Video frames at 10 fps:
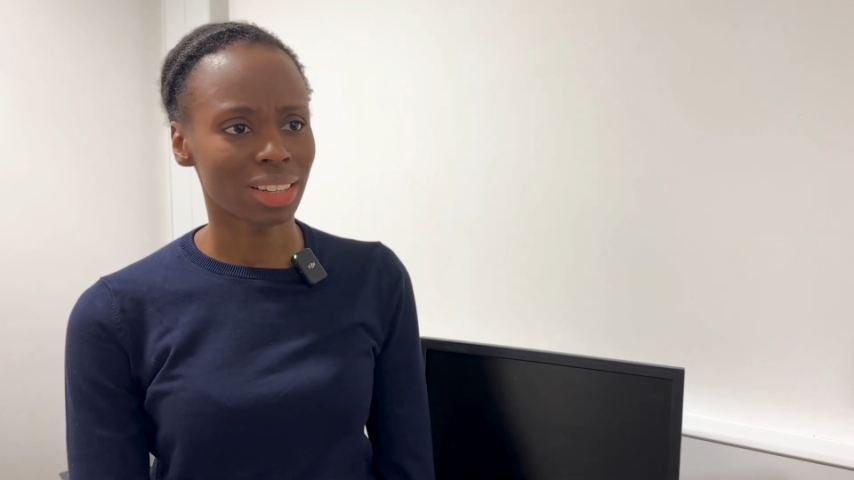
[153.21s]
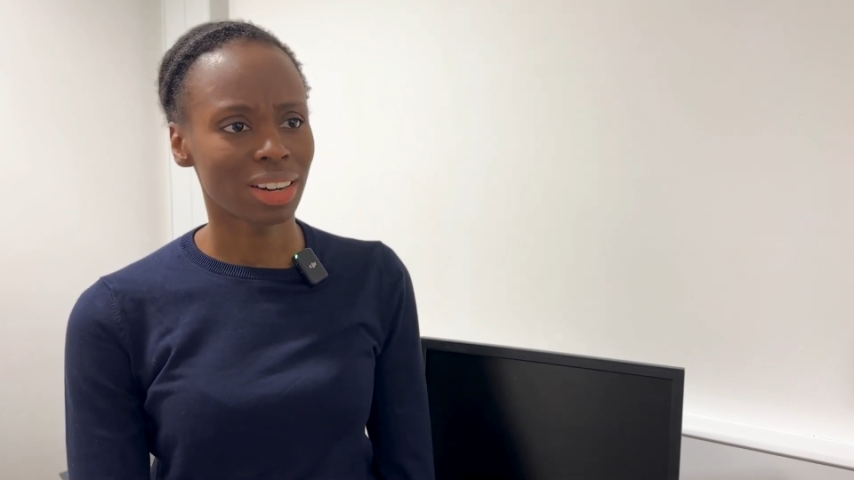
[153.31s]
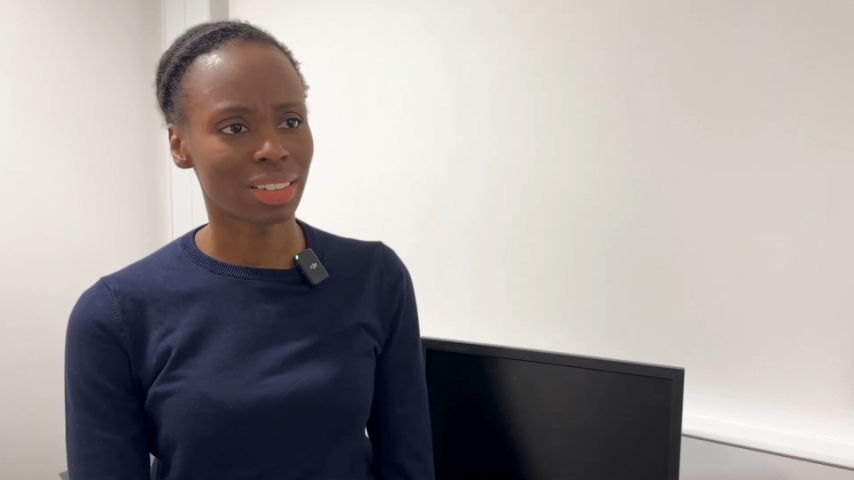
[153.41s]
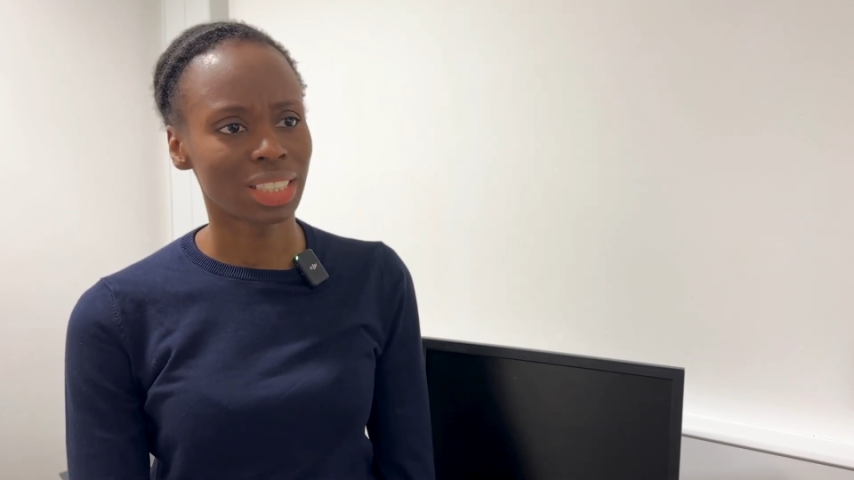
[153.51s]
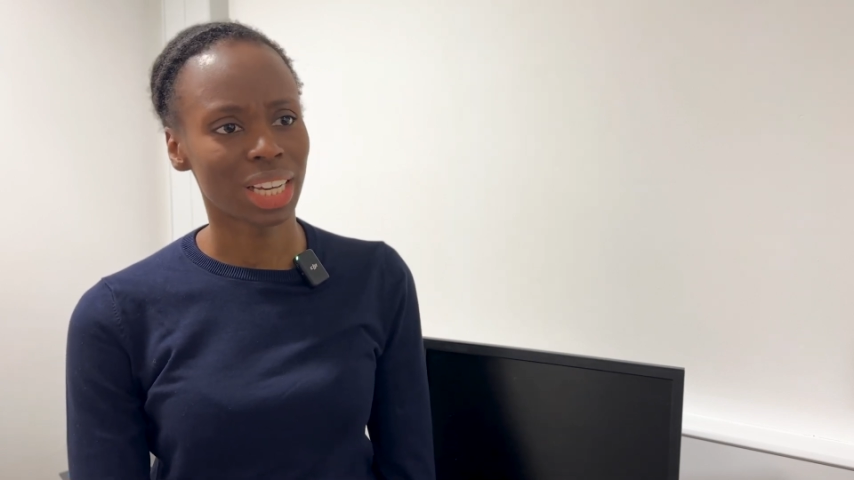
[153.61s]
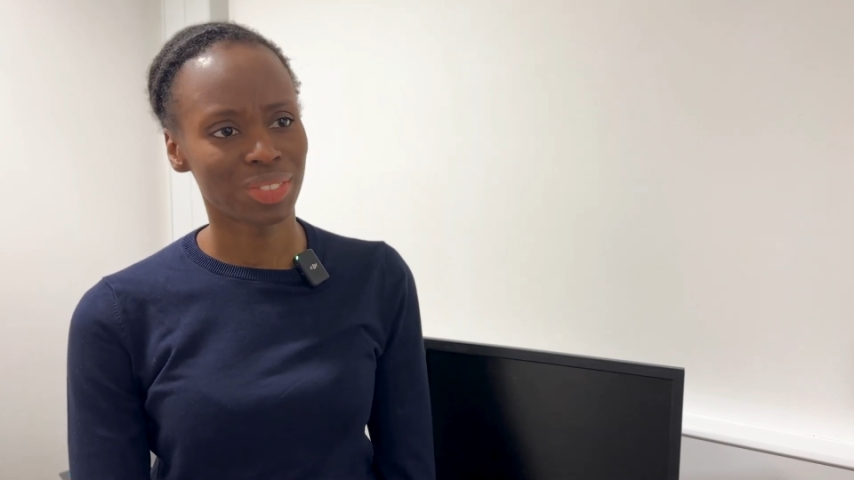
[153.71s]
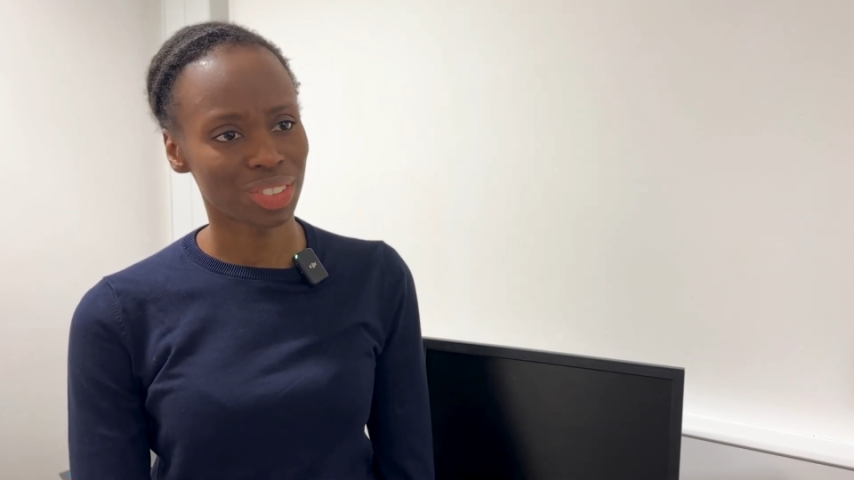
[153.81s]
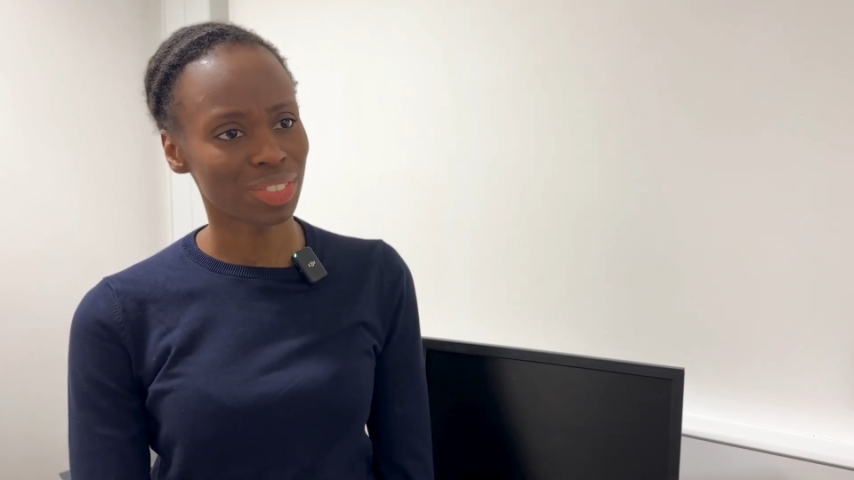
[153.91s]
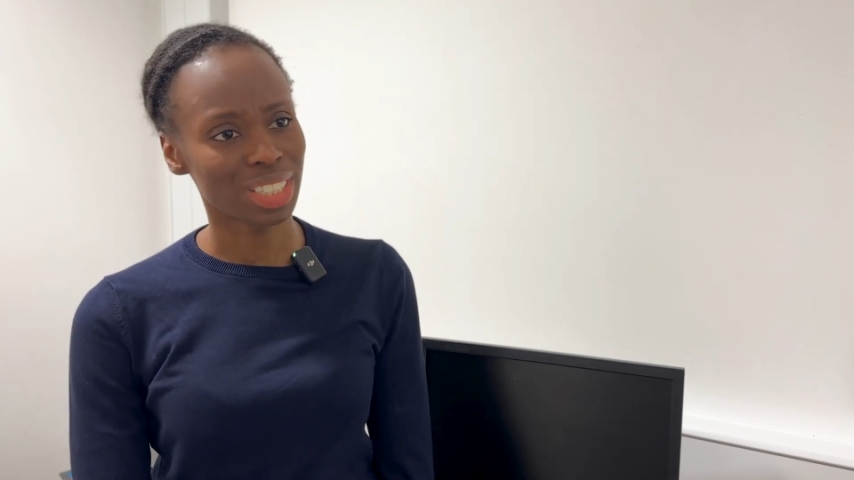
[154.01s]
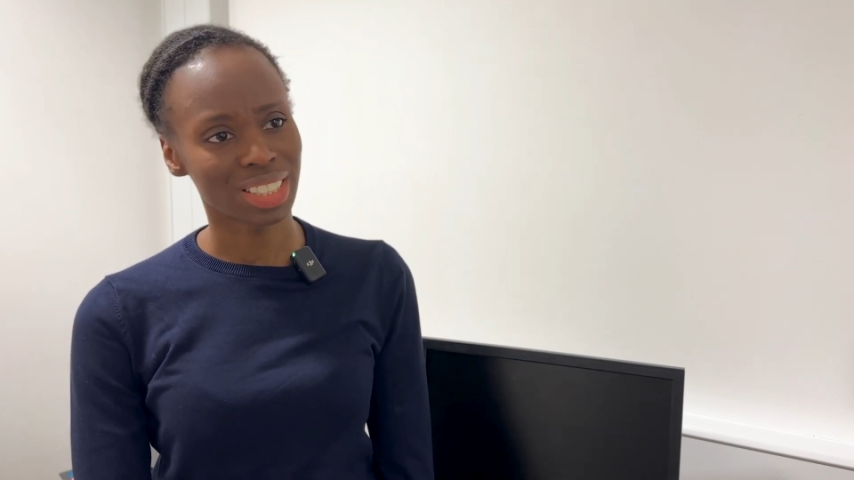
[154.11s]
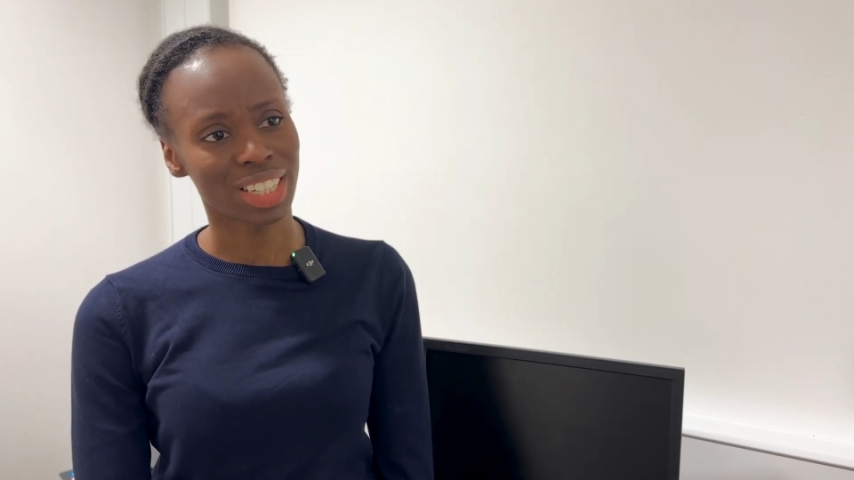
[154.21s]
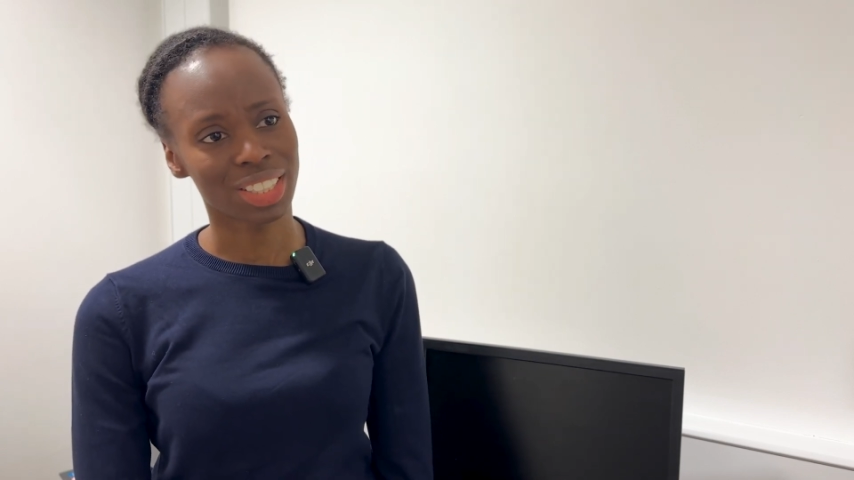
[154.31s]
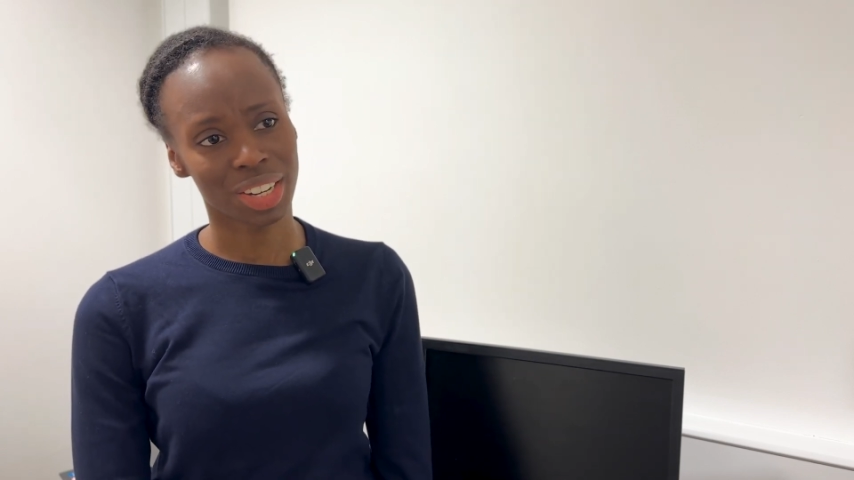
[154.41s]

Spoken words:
are in terms of research